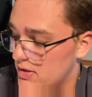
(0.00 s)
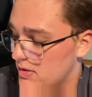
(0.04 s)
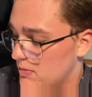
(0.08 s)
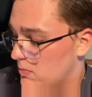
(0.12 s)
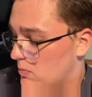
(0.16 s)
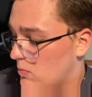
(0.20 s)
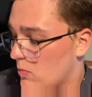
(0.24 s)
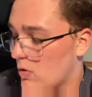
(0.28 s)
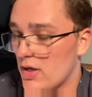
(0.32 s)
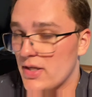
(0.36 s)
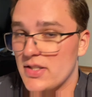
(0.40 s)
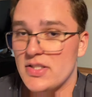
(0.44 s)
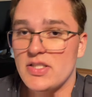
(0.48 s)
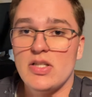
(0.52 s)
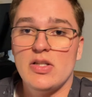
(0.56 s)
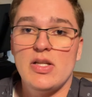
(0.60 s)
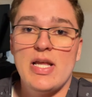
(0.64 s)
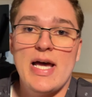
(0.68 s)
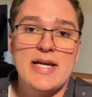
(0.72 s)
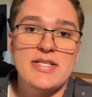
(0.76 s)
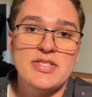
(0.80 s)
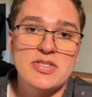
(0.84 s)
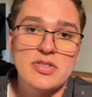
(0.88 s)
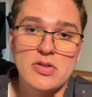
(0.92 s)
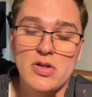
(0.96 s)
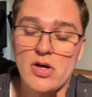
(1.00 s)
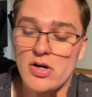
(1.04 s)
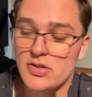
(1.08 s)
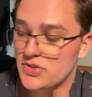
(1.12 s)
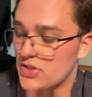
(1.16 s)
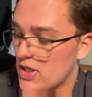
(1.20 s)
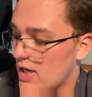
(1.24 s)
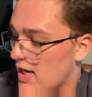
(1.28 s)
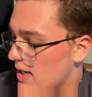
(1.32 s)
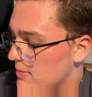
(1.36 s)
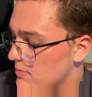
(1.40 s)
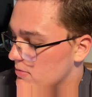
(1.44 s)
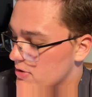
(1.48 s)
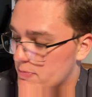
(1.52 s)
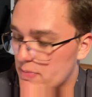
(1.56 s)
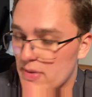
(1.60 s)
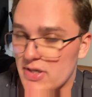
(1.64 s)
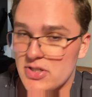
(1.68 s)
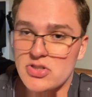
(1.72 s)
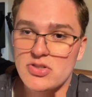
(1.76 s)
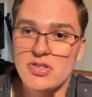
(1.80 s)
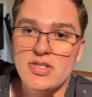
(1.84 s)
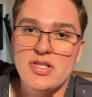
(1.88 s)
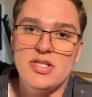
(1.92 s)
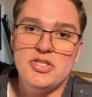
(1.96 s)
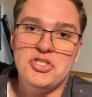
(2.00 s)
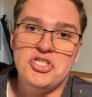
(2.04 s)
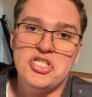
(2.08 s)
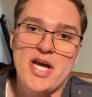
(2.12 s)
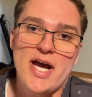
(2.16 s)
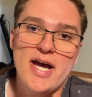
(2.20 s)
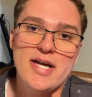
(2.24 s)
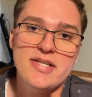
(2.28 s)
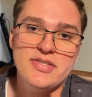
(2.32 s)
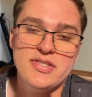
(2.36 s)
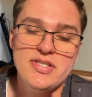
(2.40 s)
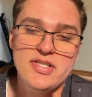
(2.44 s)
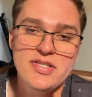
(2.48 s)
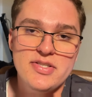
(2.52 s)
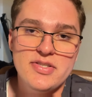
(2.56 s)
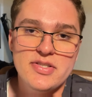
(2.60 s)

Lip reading: want it to last a long time, especially the chassis,